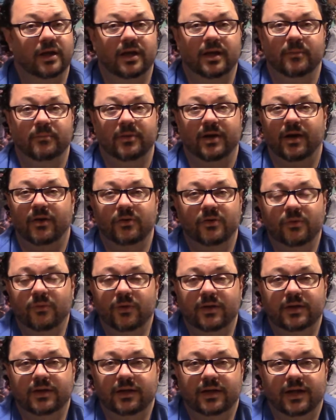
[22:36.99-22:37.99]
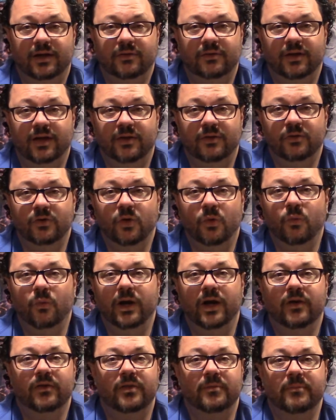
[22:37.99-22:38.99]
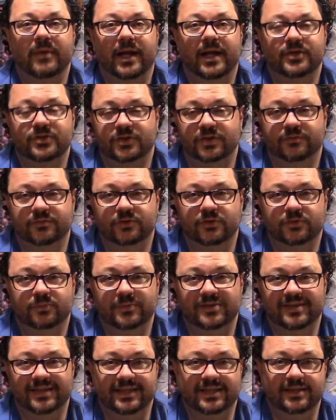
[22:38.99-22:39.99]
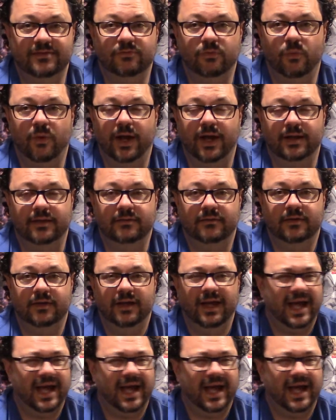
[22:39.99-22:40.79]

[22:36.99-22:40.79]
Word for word: but I don't know what I don't I don't know where the magic of Christmas Eve went.